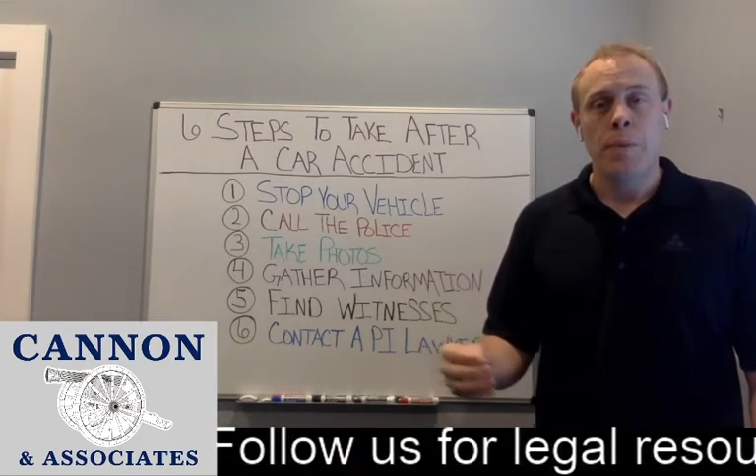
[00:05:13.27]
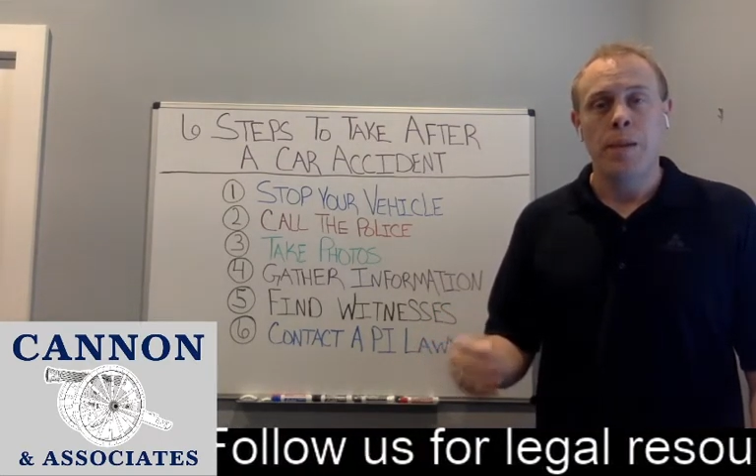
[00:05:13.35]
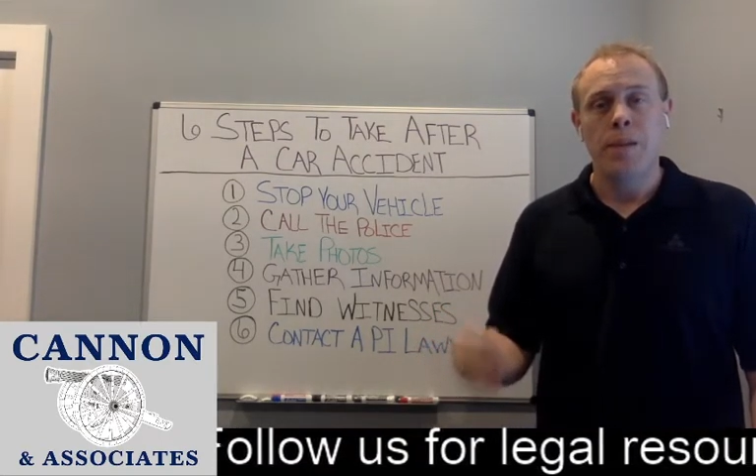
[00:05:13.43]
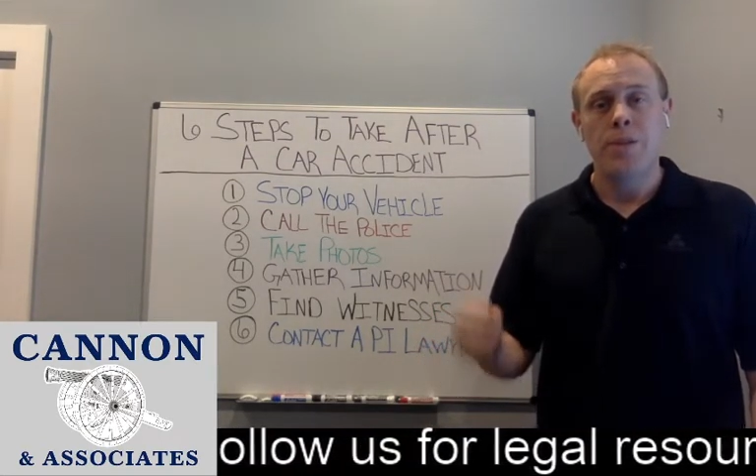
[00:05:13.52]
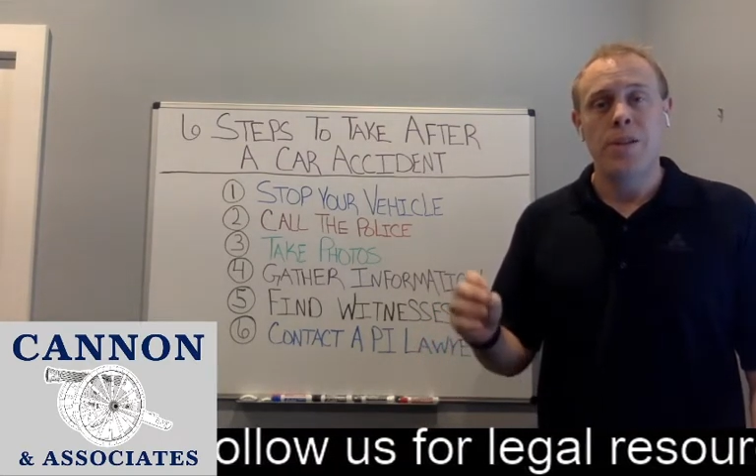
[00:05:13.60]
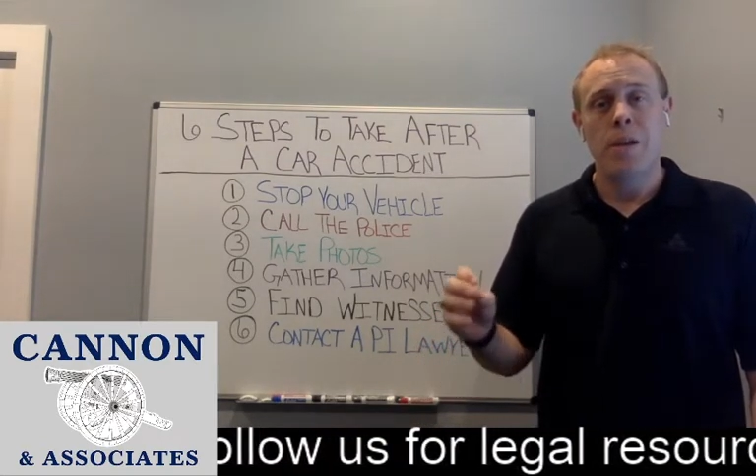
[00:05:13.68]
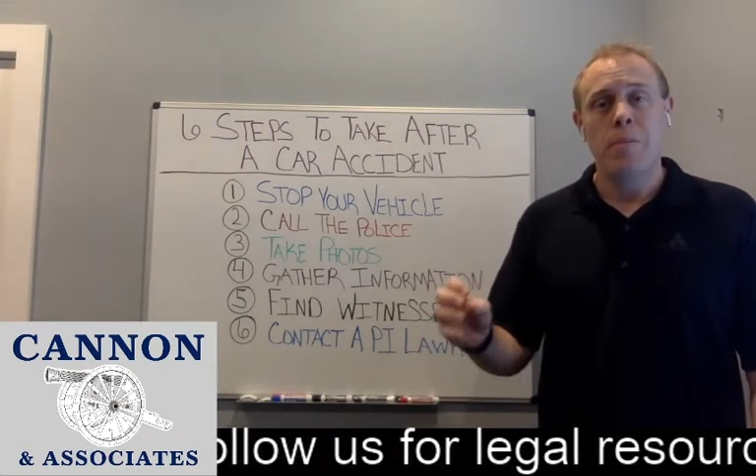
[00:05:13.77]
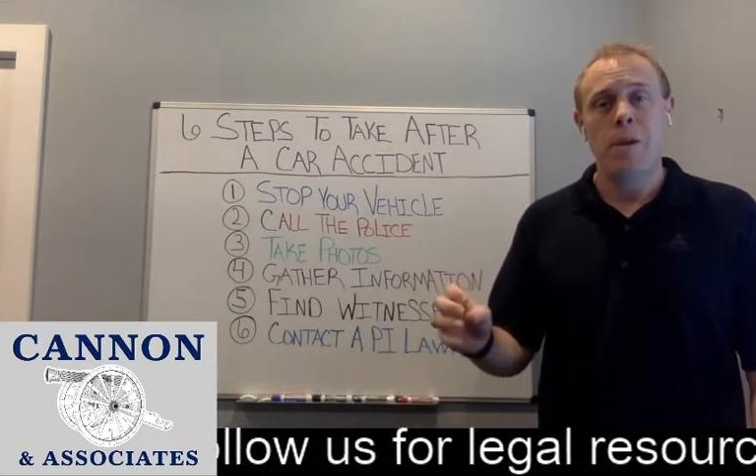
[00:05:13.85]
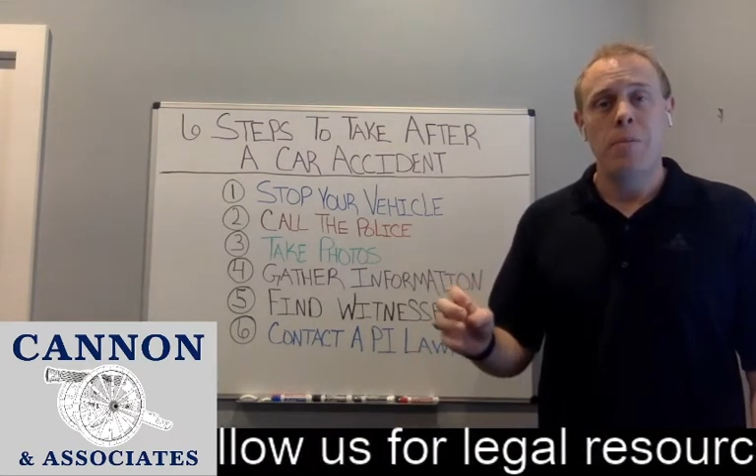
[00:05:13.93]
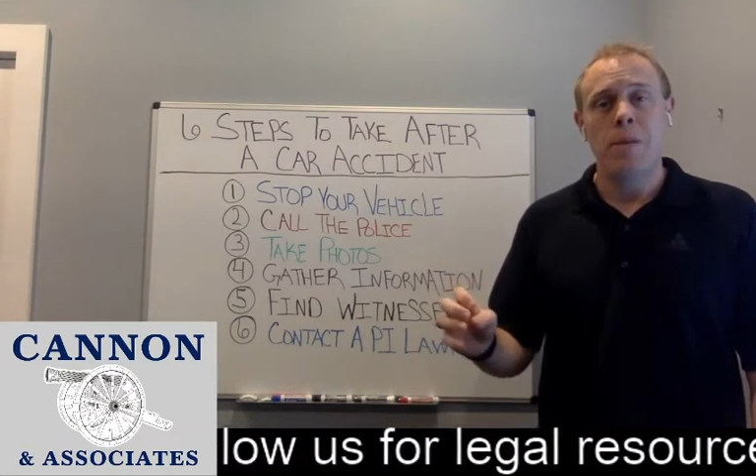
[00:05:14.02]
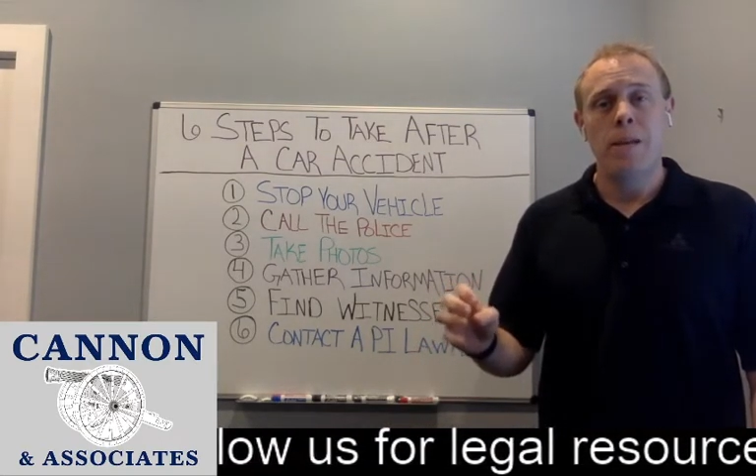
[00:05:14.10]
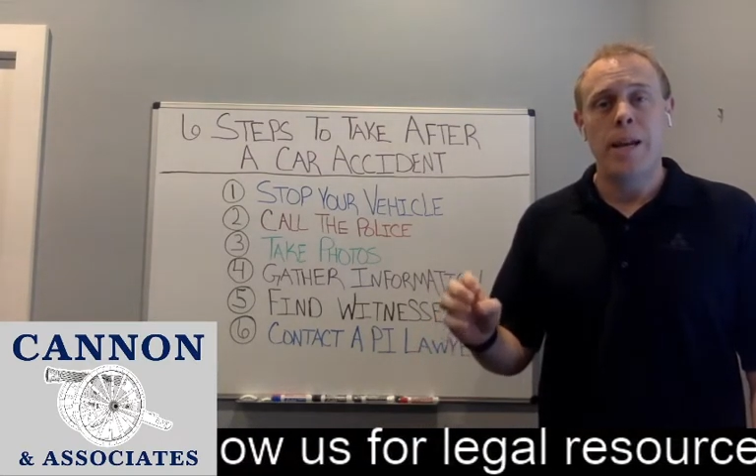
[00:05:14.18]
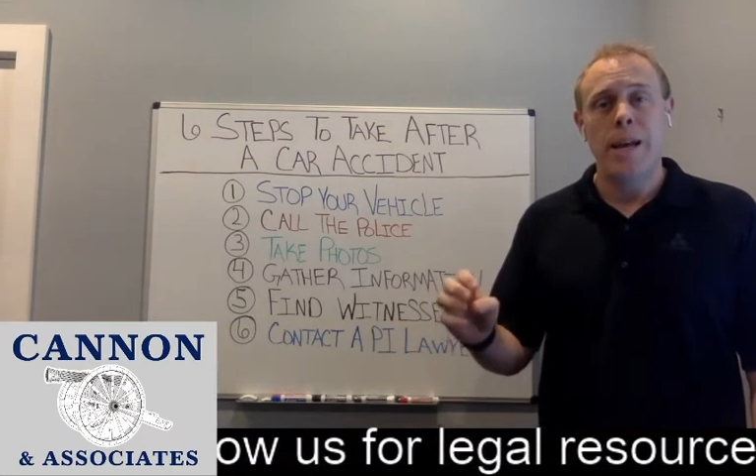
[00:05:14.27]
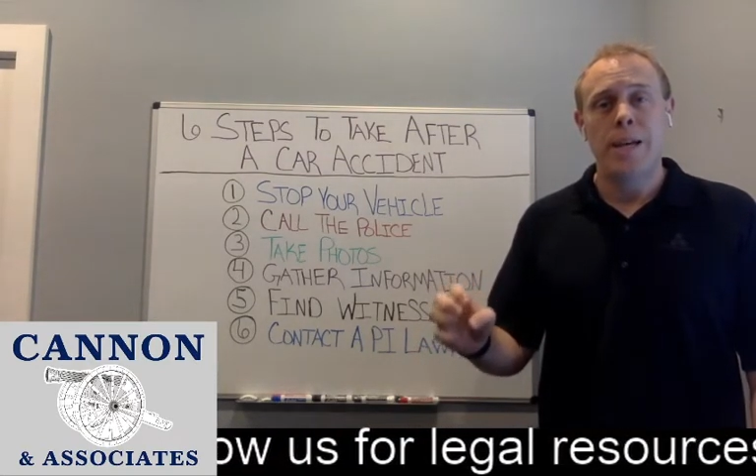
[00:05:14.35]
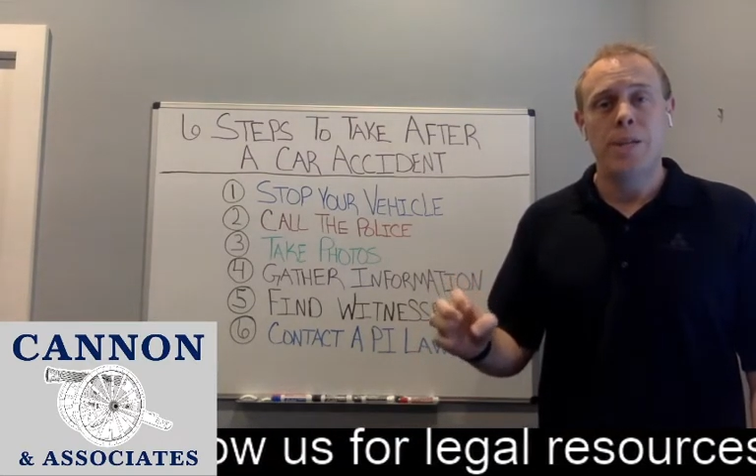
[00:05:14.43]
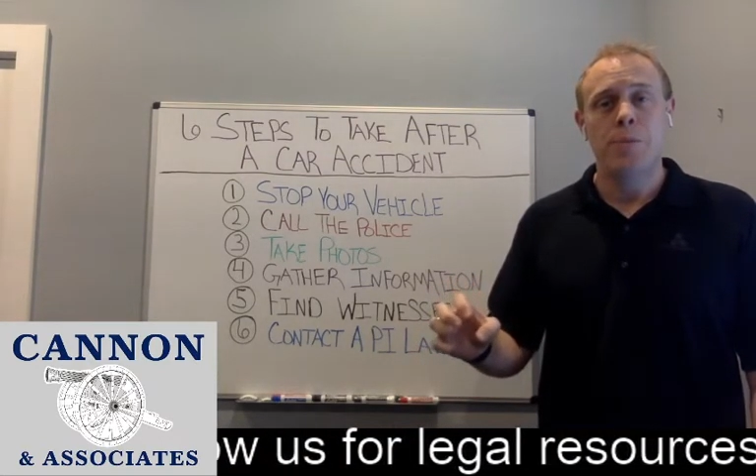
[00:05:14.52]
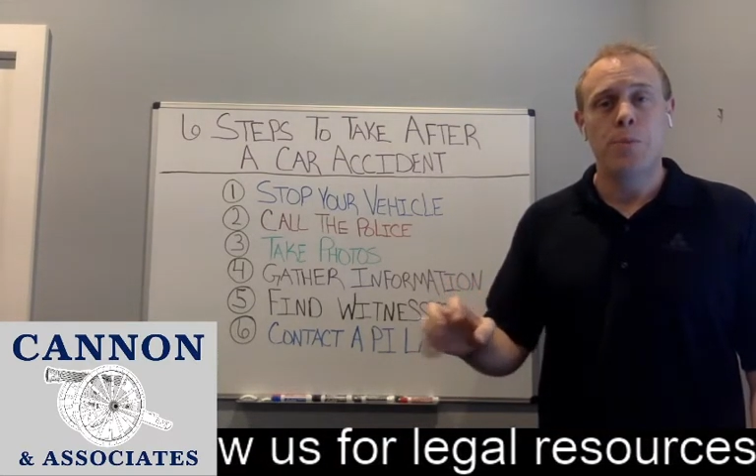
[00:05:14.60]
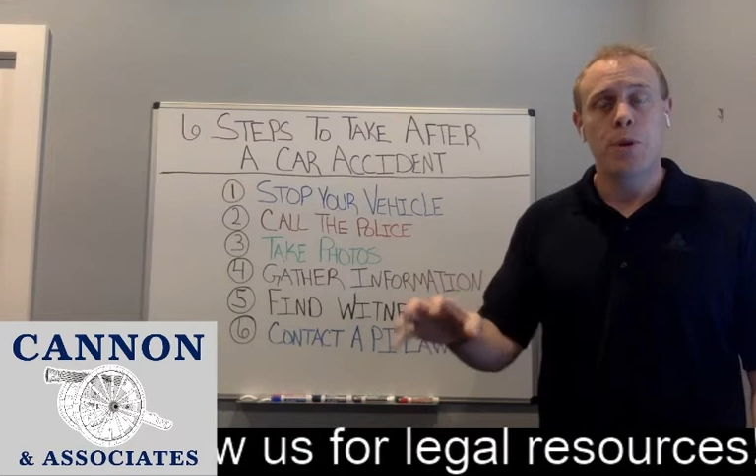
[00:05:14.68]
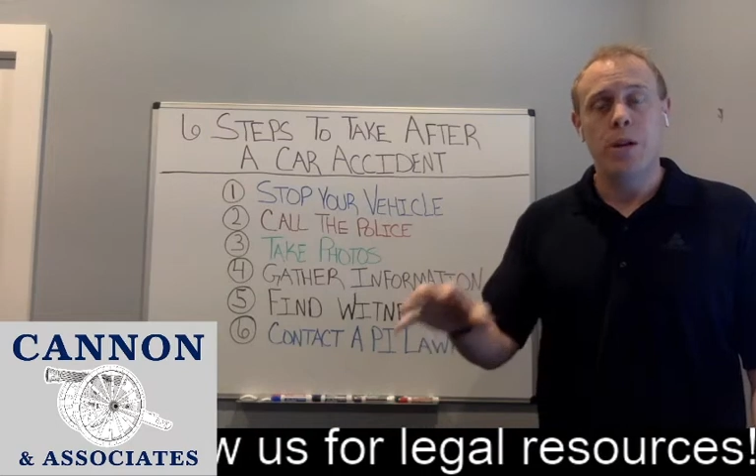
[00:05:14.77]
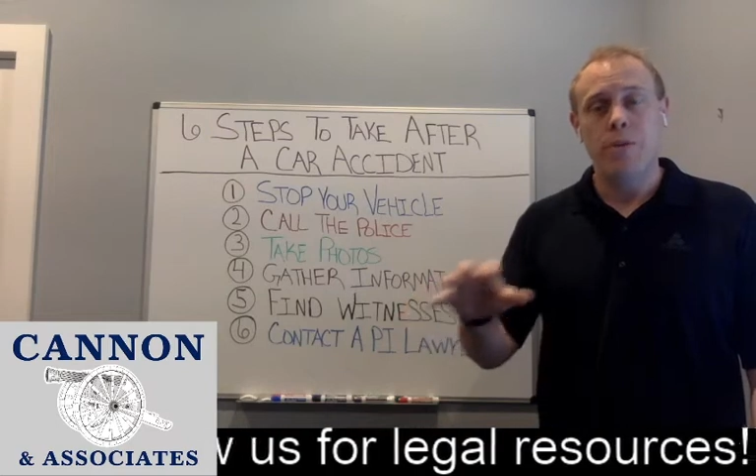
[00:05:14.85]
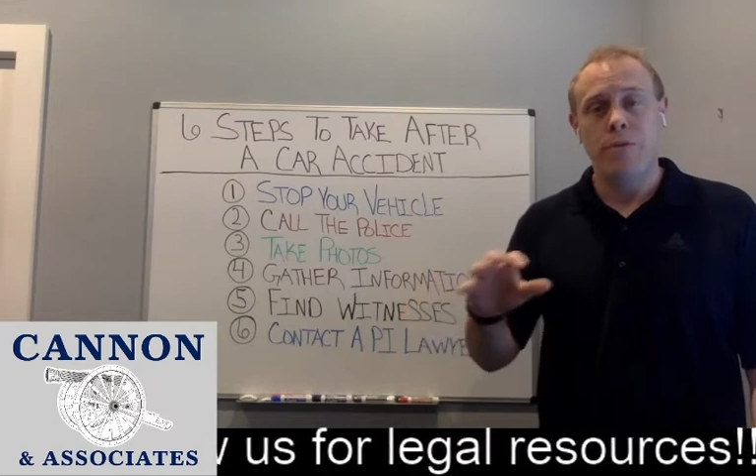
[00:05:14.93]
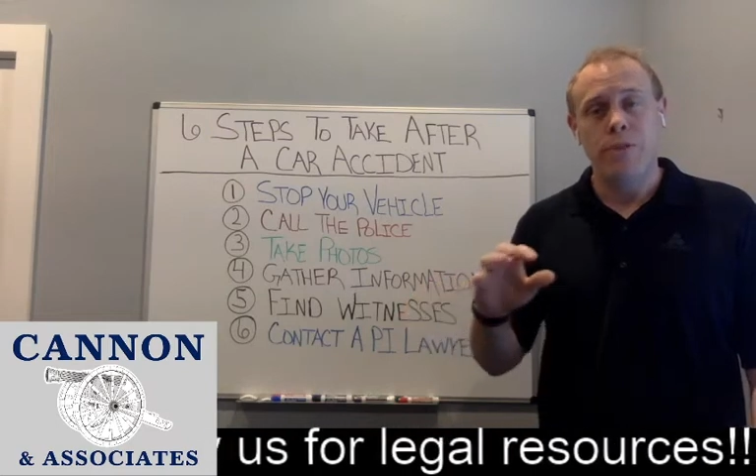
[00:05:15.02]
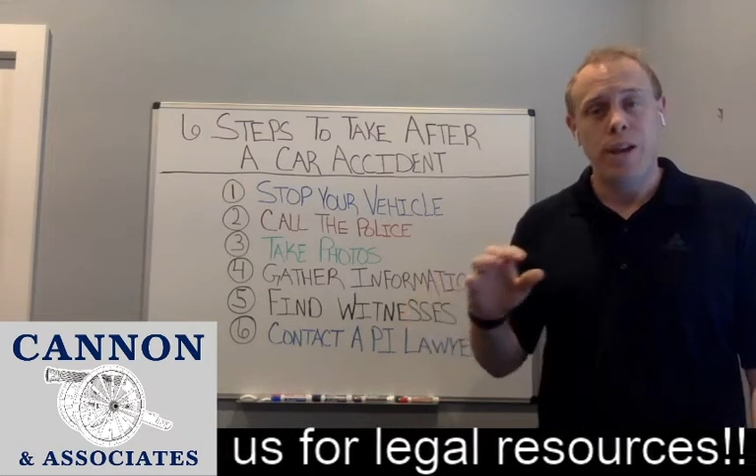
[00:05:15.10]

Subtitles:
because they may be an expert in